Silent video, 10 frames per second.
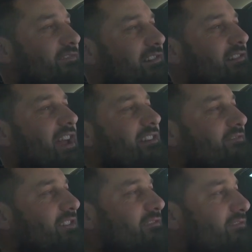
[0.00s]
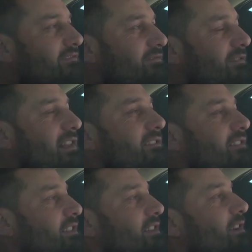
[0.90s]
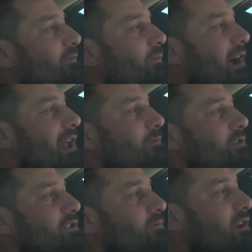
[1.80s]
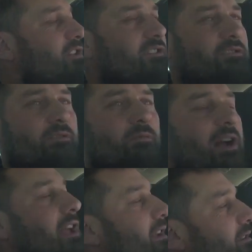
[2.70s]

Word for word: you don't have to? Why, why would you want to do? Why?